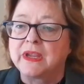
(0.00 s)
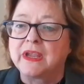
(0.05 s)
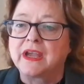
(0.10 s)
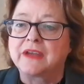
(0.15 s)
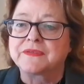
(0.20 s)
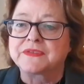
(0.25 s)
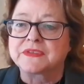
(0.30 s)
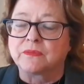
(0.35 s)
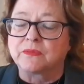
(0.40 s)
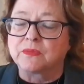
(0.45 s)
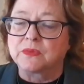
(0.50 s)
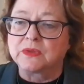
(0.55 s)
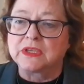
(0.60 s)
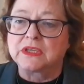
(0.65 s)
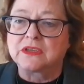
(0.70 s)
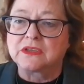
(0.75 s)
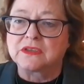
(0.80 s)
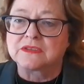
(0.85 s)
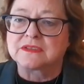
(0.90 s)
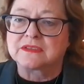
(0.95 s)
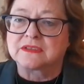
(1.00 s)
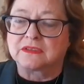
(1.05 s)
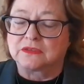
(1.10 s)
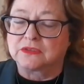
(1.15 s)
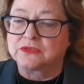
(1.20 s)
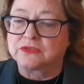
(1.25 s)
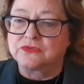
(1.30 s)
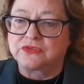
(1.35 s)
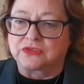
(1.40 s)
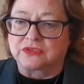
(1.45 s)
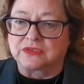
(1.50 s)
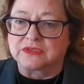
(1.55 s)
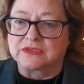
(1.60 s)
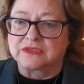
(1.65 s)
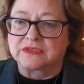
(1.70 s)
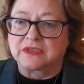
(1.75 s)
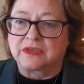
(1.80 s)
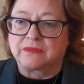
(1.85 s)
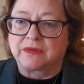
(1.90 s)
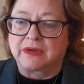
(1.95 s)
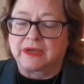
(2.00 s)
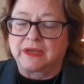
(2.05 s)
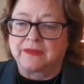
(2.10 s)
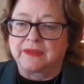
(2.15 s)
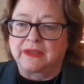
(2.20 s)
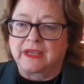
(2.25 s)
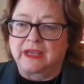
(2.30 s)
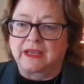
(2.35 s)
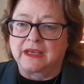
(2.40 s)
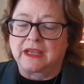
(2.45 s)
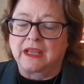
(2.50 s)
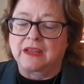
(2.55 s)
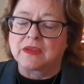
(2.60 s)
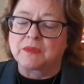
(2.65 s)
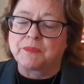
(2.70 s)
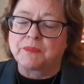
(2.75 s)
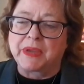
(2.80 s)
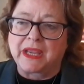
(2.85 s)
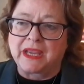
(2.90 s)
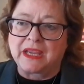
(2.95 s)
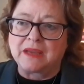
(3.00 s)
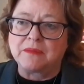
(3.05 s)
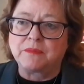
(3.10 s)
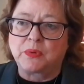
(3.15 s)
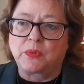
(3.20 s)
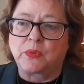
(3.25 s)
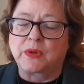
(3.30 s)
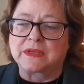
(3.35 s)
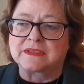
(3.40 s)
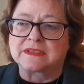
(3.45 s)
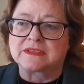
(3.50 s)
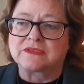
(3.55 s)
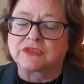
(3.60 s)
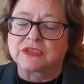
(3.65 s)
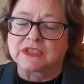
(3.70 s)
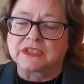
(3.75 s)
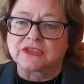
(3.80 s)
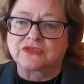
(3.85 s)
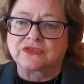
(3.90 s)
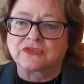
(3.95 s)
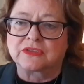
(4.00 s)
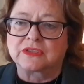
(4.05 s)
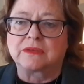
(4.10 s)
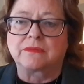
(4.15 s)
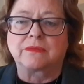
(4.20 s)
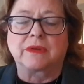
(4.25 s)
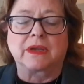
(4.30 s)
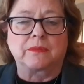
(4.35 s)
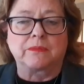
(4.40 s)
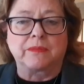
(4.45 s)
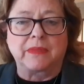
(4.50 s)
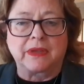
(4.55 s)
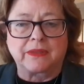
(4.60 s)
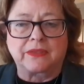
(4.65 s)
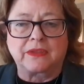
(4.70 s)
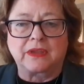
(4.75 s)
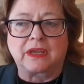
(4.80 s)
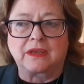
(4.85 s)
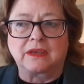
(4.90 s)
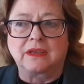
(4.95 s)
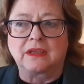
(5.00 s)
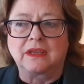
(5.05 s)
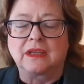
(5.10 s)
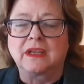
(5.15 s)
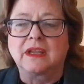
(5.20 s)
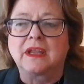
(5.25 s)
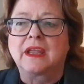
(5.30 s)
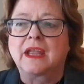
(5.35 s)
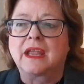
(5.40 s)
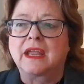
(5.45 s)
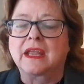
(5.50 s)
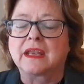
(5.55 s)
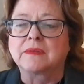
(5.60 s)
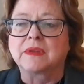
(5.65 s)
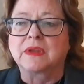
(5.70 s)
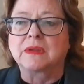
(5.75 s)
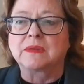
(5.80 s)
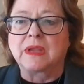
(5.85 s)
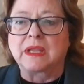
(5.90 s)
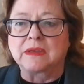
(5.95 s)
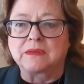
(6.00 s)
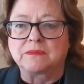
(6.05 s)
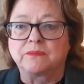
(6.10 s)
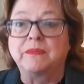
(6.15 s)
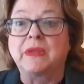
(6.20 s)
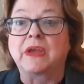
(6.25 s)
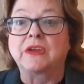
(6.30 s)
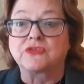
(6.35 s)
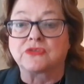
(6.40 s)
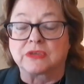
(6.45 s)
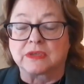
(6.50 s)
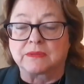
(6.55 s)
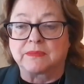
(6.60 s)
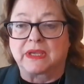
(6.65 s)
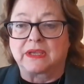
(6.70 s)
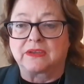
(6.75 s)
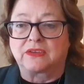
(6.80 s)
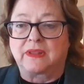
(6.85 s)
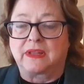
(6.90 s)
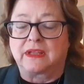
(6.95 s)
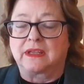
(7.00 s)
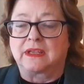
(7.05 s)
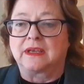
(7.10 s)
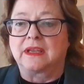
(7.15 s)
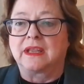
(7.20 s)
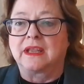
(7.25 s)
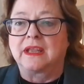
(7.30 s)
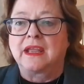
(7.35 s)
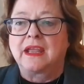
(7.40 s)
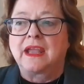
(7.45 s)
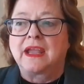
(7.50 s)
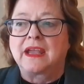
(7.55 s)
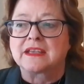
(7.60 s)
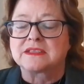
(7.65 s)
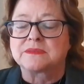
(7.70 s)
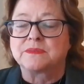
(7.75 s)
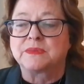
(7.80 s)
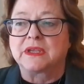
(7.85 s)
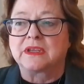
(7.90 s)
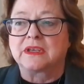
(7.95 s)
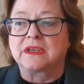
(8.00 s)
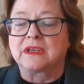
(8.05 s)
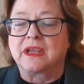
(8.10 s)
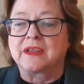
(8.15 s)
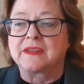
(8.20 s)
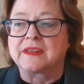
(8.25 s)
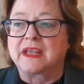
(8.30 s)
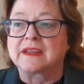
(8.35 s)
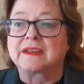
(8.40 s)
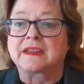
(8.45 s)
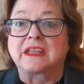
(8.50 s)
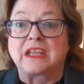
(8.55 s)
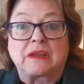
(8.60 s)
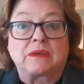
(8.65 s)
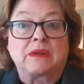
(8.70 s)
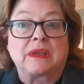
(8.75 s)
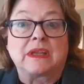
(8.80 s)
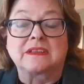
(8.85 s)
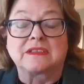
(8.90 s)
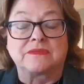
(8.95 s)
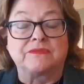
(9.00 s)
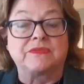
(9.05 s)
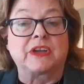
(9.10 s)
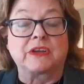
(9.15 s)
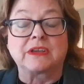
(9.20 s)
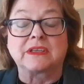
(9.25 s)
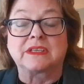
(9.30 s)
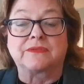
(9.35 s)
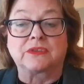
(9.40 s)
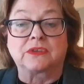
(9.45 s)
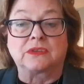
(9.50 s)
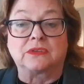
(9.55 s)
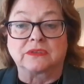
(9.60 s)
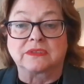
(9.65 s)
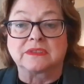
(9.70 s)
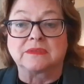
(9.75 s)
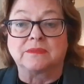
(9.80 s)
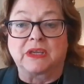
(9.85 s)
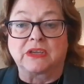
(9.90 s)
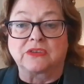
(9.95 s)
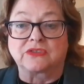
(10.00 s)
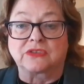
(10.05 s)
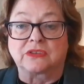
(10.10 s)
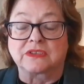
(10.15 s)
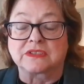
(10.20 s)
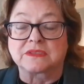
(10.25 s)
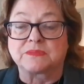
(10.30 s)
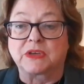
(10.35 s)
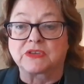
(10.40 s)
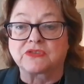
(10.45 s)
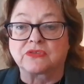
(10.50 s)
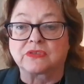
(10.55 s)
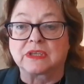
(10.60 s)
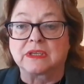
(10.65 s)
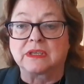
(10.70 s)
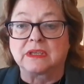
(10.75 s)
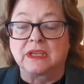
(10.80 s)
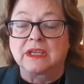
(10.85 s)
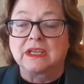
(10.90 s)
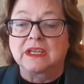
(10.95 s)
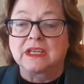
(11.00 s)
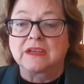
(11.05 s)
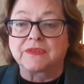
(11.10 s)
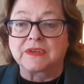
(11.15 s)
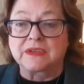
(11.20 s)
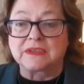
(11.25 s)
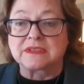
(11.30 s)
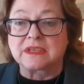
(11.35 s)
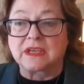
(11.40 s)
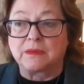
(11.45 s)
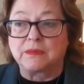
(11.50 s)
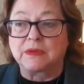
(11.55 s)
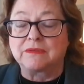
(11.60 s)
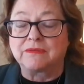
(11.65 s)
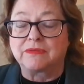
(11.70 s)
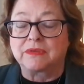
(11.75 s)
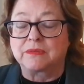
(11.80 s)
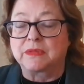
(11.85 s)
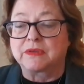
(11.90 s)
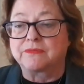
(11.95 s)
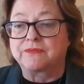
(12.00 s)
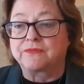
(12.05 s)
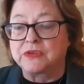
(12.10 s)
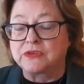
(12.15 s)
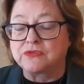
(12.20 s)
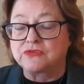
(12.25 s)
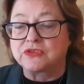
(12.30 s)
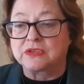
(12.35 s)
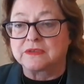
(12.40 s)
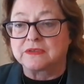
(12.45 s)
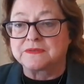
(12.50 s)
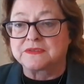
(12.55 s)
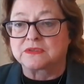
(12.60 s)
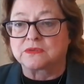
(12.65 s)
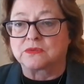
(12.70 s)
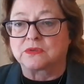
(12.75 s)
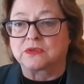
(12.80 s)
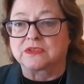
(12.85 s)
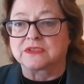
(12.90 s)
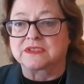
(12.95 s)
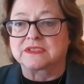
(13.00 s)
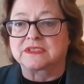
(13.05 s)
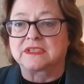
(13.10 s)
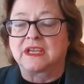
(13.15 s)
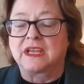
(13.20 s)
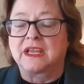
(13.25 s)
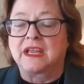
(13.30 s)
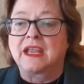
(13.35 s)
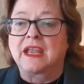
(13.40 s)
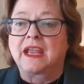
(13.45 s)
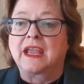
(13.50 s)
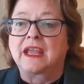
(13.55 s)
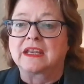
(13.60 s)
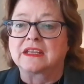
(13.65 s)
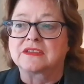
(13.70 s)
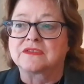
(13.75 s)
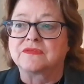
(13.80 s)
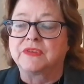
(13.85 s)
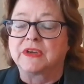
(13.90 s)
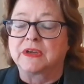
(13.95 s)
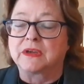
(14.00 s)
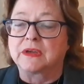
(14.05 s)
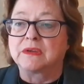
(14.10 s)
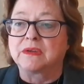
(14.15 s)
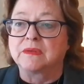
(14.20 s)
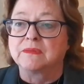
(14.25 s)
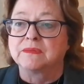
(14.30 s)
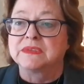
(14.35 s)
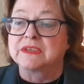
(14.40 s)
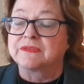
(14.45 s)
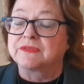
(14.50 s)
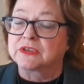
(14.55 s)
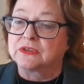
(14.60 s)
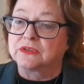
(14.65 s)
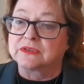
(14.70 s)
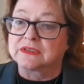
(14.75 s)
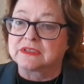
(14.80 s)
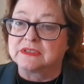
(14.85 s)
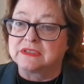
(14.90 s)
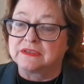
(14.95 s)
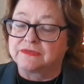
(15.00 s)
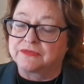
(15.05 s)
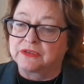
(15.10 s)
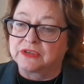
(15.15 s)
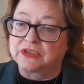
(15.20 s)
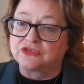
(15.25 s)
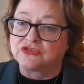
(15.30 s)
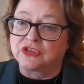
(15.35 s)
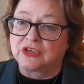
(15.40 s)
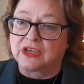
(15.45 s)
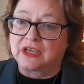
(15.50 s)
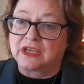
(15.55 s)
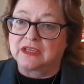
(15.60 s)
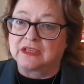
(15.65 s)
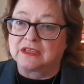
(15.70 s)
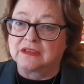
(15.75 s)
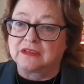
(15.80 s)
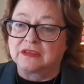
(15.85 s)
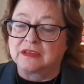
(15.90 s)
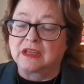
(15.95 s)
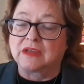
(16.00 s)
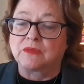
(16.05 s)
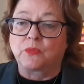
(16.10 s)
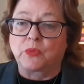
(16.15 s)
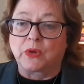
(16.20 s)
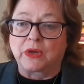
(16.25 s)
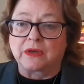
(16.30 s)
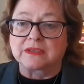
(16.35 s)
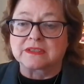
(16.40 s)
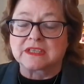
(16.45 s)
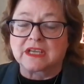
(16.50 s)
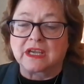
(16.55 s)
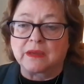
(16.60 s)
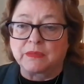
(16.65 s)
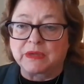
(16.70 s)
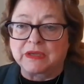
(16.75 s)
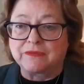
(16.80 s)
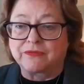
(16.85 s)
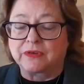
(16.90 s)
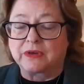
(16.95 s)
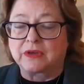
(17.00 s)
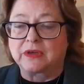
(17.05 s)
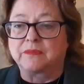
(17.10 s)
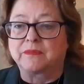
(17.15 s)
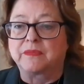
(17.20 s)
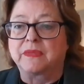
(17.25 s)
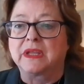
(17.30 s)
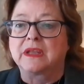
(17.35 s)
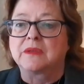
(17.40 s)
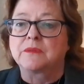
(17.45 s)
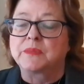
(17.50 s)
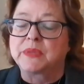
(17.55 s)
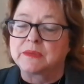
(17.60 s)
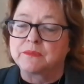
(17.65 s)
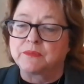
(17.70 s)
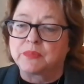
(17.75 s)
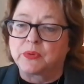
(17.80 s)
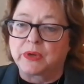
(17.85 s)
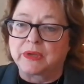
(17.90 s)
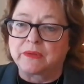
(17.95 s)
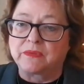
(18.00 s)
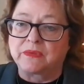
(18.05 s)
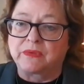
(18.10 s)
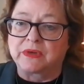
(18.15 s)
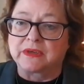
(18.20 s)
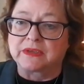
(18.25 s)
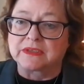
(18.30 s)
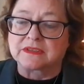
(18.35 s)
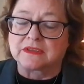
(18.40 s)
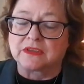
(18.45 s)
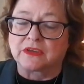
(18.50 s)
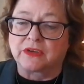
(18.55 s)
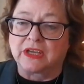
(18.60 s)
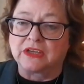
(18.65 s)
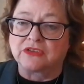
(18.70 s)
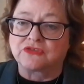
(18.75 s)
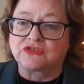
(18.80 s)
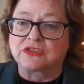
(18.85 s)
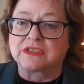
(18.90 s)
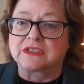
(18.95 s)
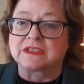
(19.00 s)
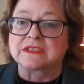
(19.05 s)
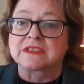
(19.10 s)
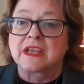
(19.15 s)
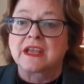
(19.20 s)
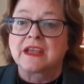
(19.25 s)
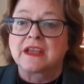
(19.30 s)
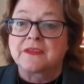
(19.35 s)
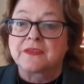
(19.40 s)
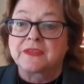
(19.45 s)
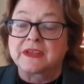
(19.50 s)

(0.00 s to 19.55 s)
we have some really good solutions around that. And the pain points traditionally around methane and, and measuring methane has been that they, it's very difficult to measure, especially if it's coming from a fugitive source, and it's very difficult to differentiate it, where it's coming from, pinpoint where its location is,